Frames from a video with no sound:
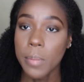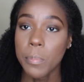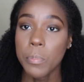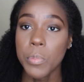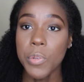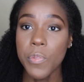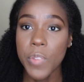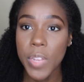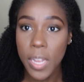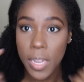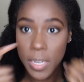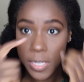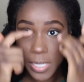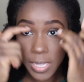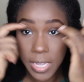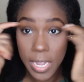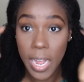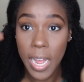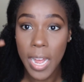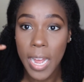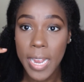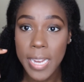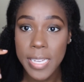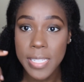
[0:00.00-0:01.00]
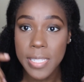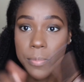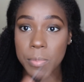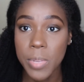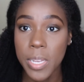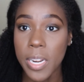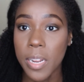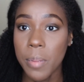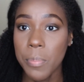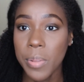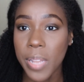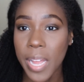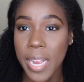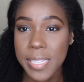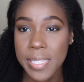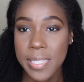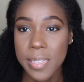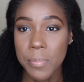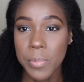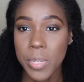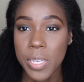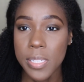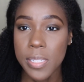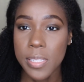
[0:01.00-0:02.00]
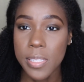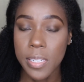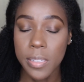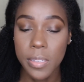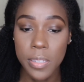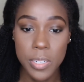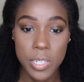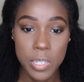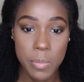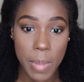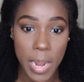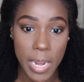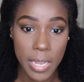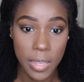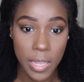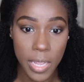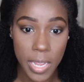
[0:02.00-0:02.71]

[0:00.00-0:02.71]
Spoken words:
Moving on to the eyes, I'm gonna apply some concealer to my